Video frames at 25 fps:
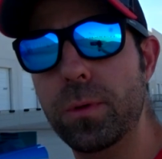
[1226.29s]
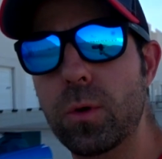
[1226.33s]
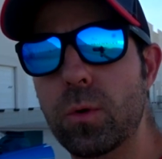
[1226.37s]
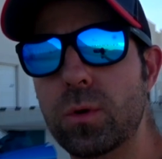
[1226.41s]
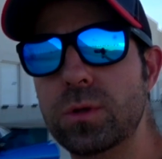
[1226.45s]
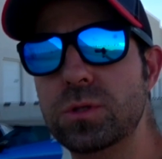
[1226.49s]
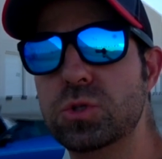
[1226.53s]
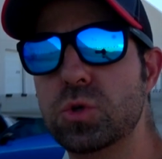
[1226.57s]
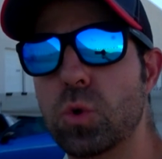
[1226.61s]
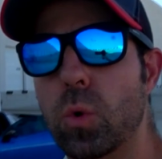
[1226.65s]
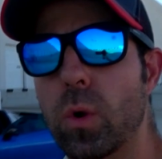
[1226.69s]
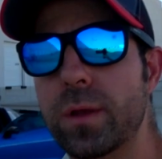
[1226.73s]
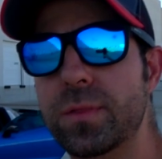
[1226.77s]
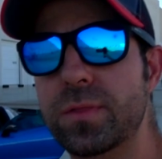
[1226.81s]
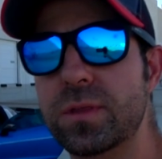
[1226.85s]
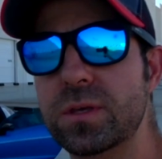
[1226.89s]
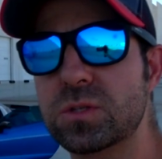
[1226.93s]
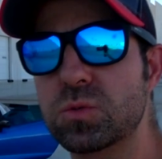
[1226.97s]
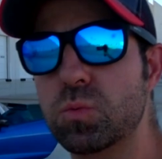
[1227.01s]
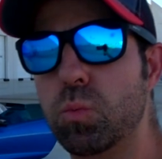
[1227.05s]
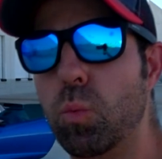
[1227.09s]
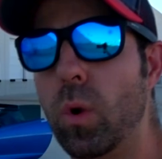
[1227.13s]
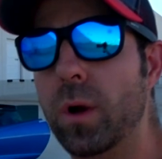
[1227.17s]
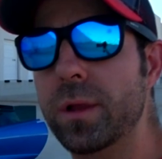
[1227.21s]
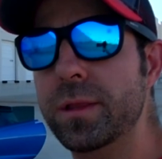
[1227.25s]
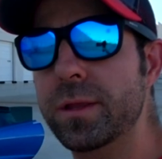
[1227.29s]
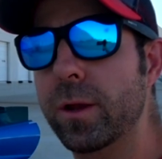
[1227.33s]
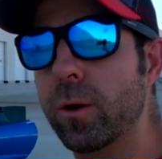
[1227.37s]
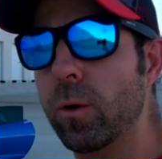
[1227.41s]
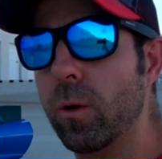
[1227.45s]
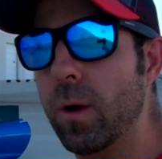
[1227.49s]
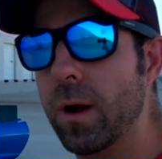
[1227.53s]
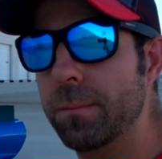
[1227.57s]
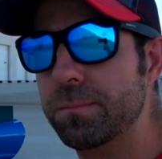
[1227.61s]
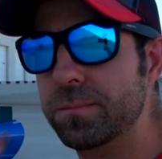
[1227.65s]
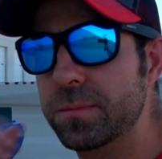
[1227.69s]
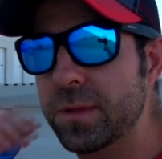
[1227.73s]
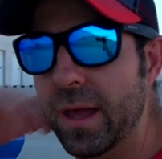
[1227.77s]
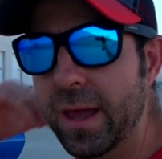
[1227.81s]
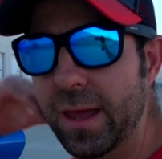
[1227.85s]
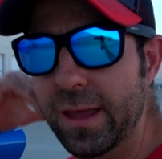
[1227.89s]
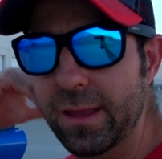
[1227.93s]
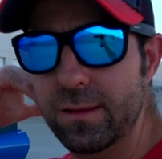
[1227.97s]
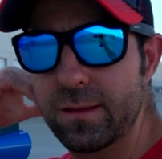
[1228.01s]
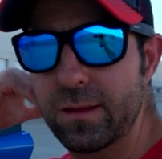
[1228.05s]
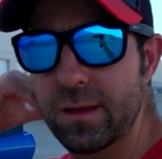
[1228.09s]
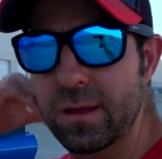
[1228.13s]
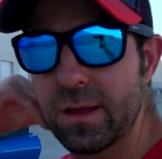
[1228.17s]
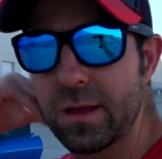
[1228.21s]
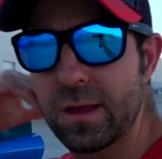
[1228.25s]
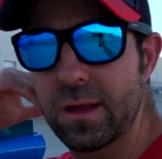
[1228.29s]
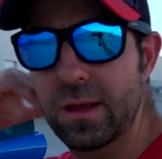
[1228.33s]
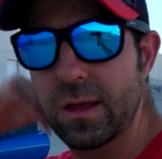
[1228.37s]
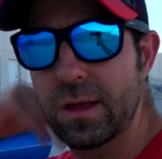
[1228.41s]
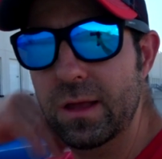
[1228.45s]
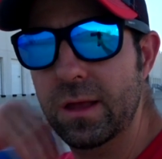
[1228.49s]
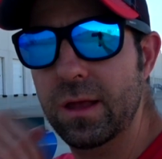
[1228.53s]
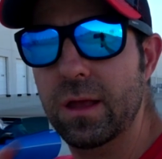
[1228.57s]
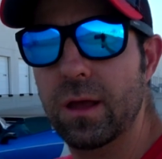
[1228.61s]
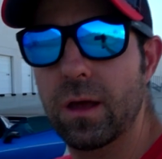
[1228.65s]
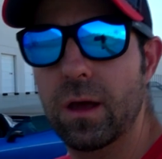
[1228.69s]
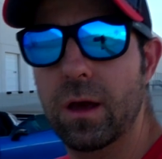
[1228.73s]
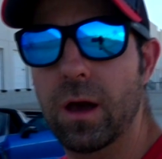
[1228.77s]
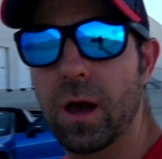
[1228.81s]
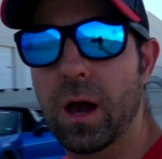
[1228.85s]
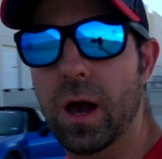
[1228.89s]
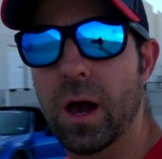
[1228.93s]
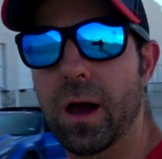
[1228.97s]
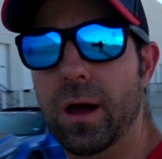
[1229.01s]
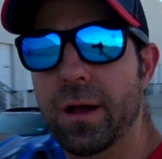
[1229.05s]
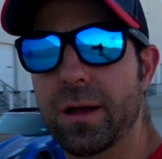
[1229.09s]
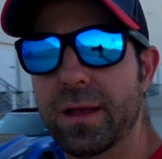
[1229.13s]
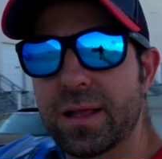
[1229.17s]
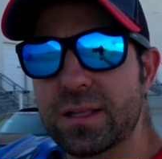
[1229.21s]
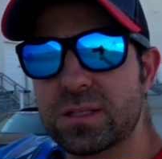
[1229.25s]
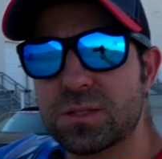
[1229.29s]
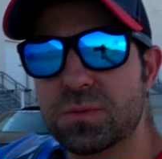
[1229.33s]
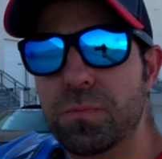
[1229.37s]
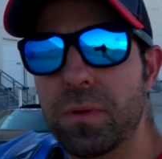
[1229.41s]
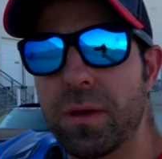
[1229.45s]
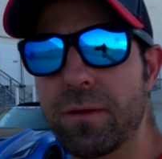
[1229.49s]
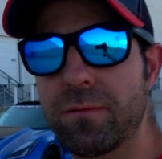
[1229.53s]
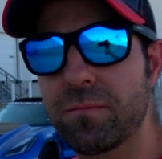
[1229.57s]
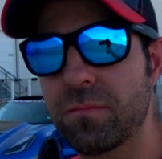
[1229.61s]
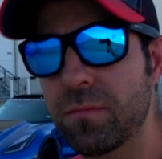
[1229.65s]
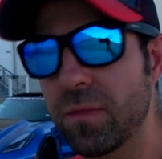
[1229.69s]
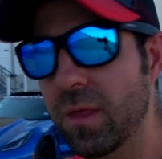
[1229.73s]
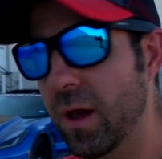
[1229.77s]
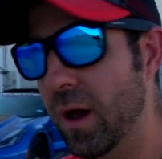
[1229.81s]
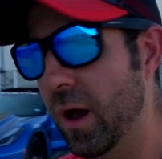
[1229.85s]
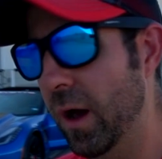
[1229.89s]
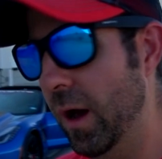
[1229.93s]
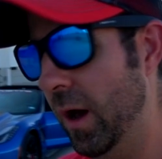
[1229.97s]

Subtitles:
you enjoyed this 1-year update. It's been